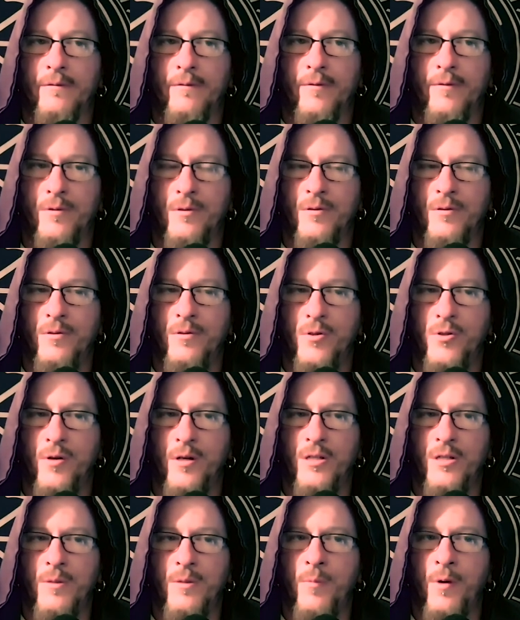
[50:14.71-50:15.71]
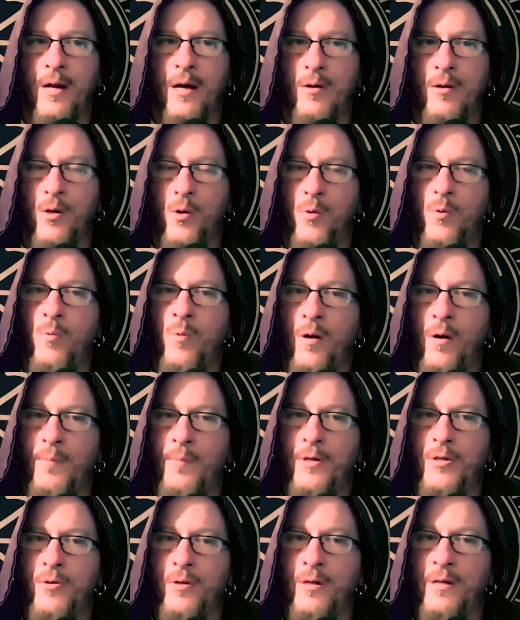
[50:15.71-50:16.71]
As long as you treat someone how you would want to be
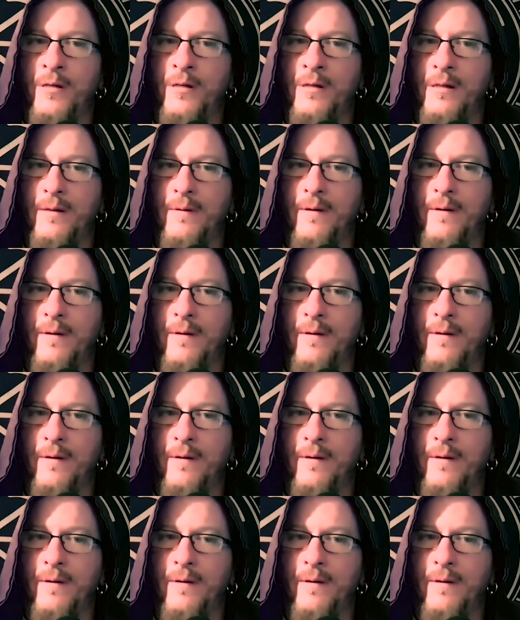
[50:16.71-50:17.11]
treated,